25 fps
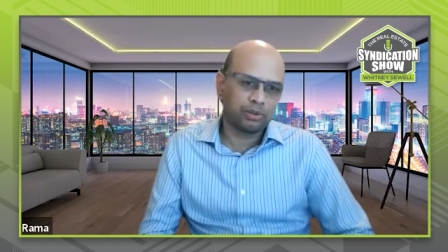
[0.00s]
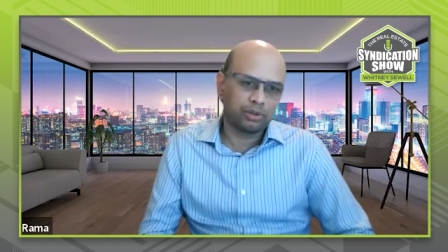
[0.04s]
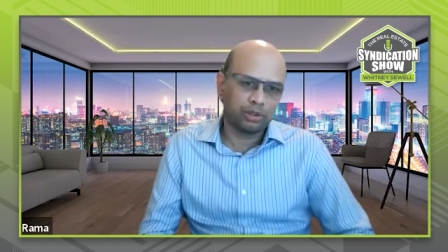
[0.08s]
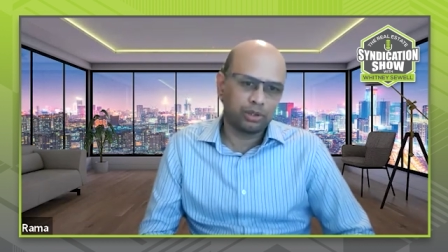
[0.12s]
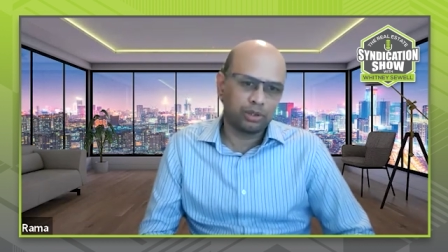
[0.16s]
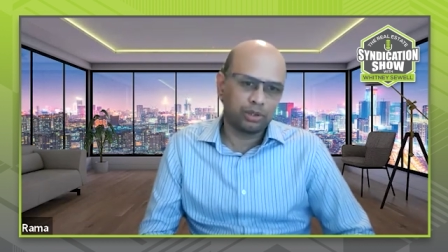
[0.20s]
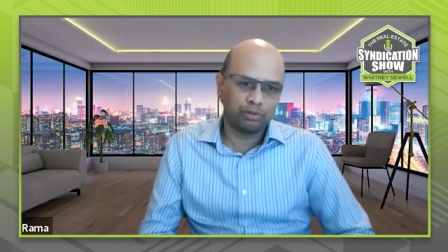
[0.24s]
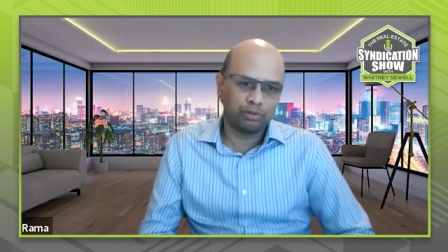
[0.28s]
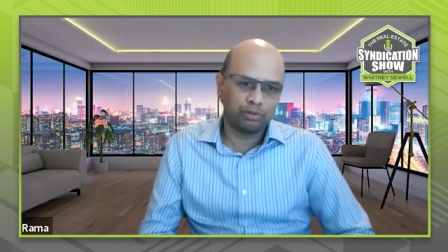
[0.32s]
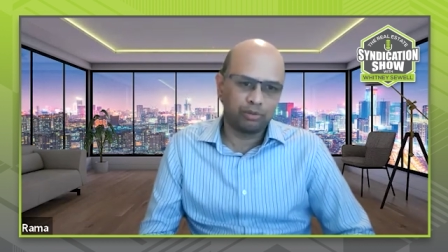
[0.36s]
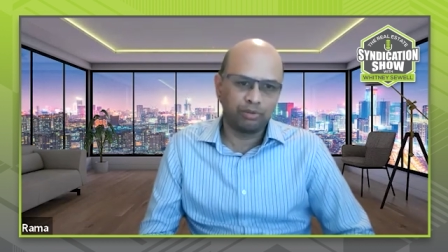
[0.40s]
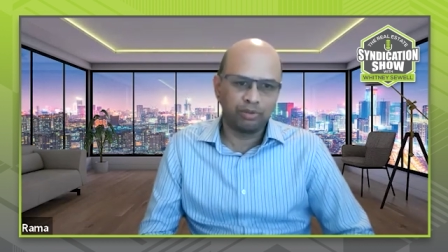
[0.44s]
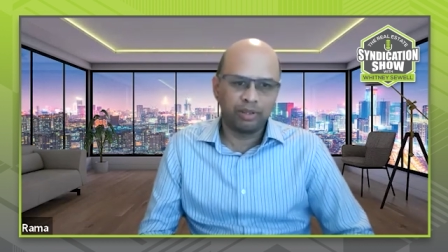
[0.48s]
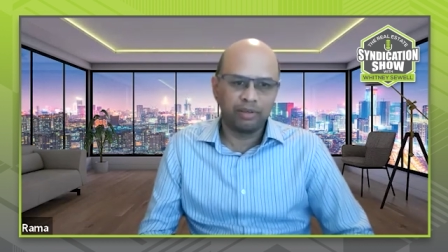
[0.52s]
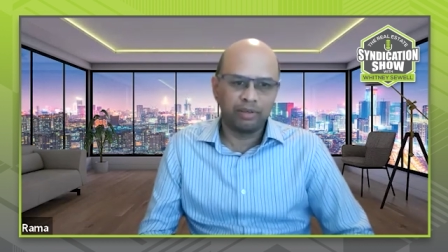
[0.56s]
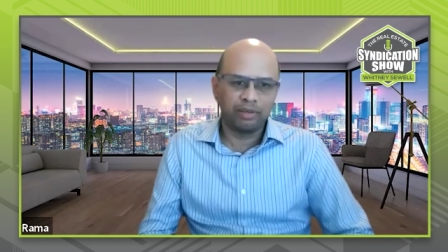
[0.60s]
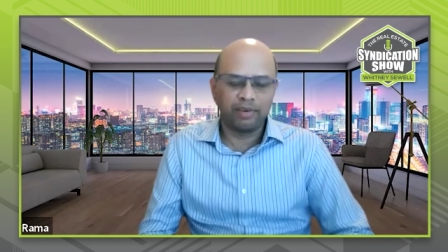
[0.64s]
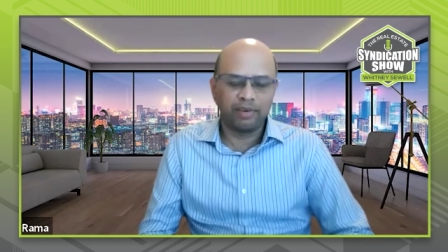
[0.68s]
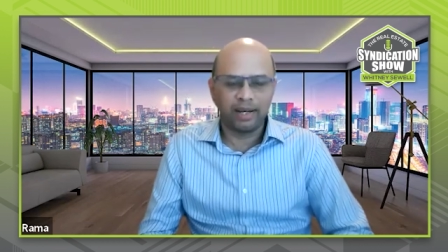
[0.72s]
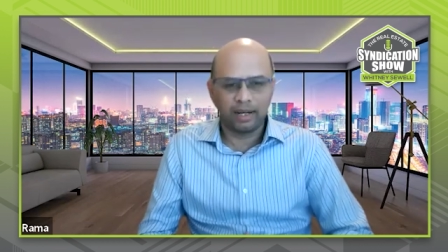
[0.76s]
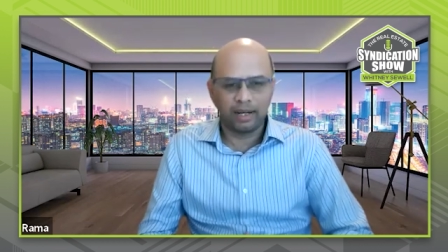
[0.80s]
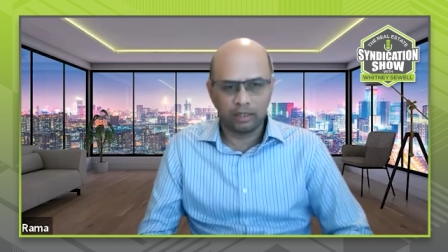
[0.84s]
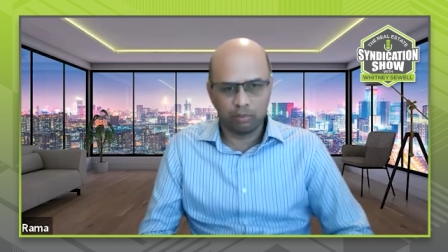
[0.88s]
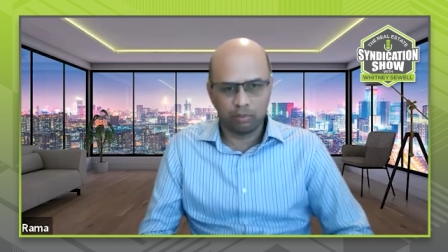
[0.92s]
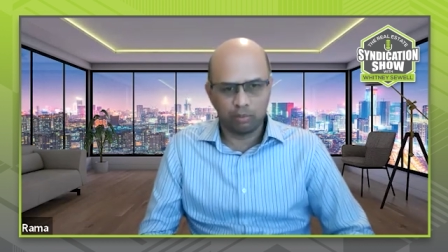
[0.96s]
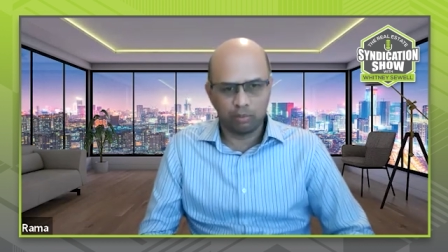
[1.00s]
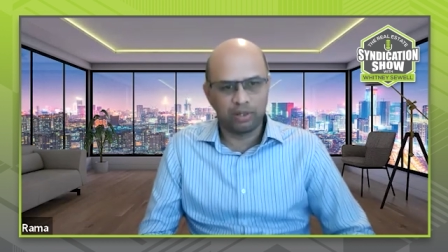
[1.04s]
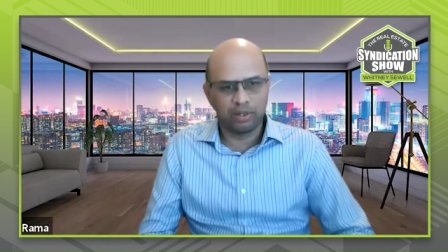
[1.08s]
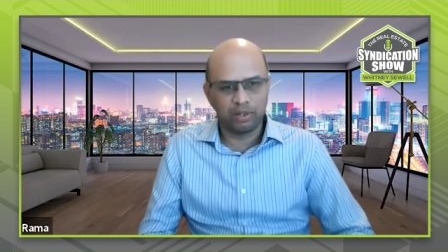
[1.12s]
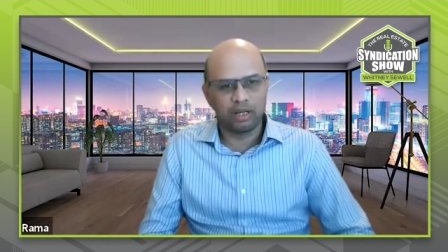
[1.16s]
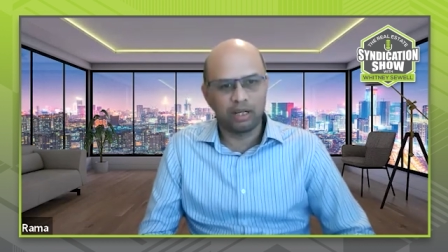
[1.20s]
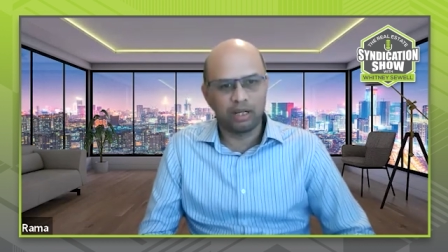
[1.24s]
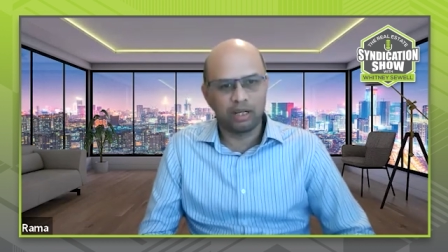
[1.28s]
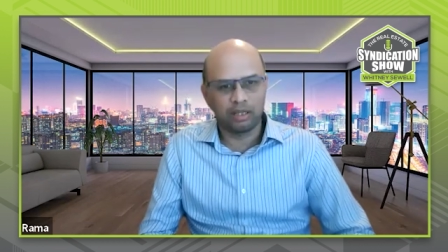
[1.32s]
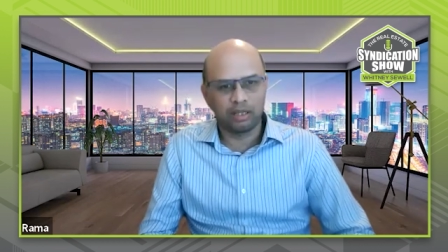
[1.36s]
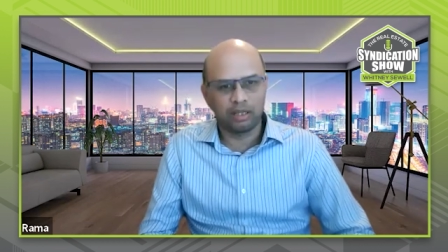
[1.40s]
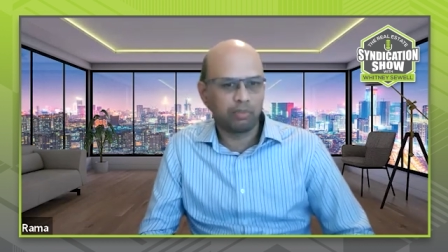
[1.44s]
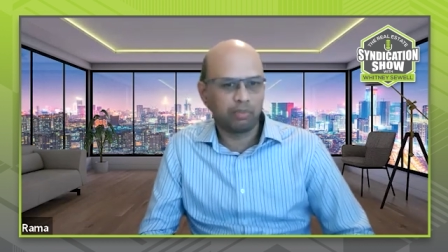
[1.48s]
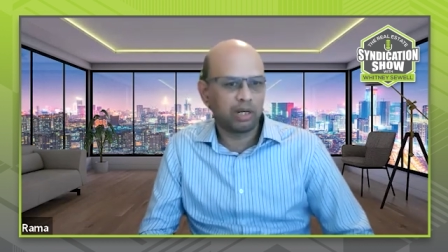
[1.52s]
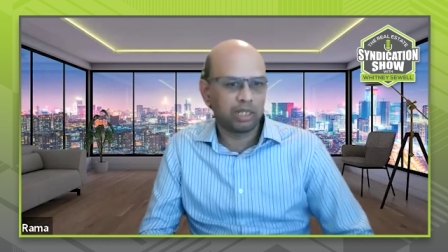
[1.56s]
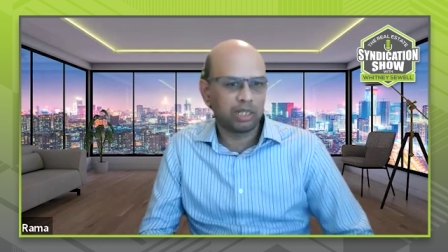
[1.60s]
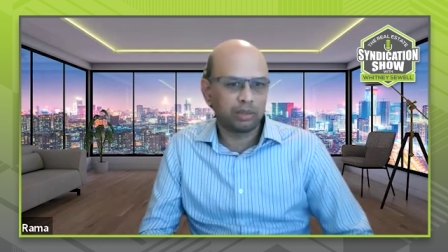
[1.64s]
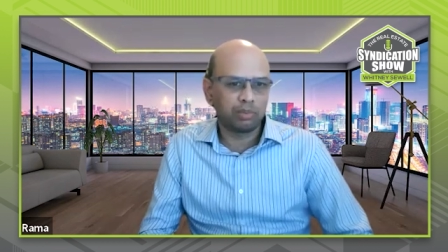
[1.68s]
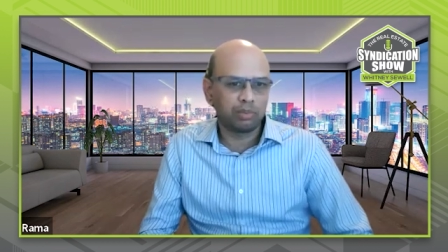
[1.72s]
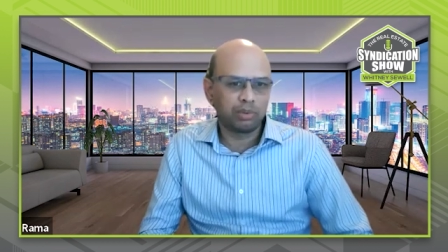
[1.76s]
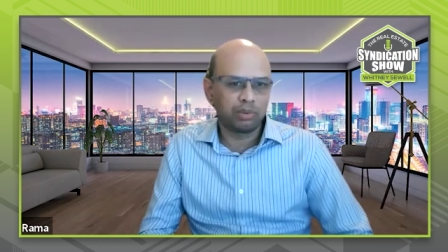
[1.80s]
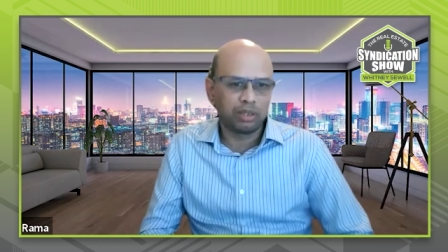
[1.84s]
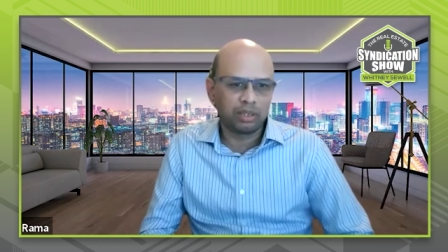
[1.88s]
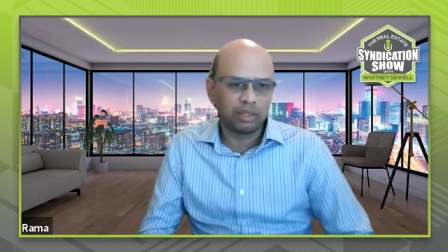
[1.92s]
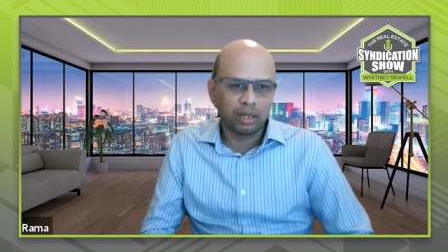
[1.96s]
So we, we're exploring all
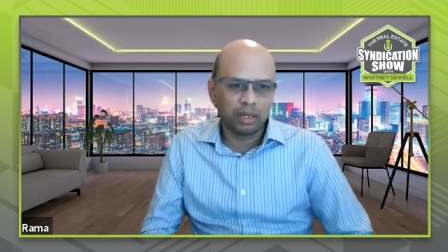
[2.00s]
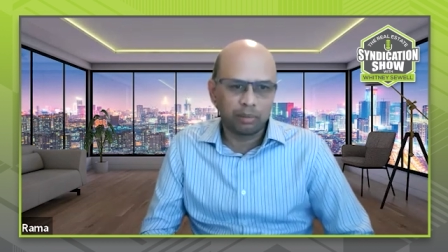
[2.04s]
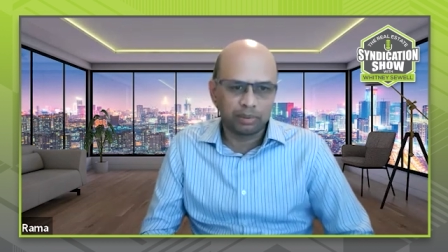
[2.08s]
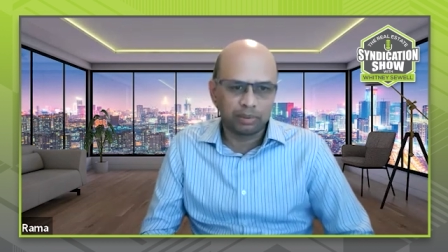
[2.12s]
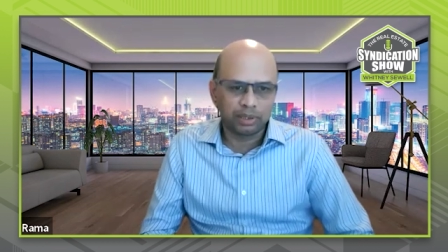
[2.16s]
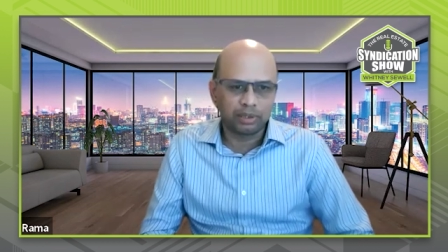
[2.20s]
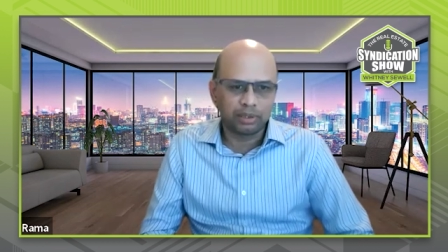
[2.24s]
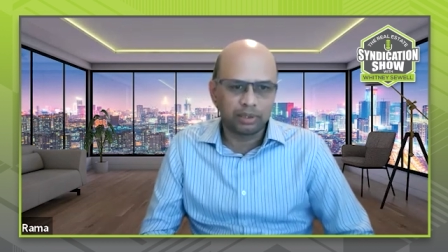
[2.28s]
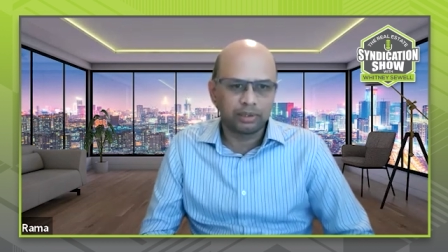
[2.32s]
possible options.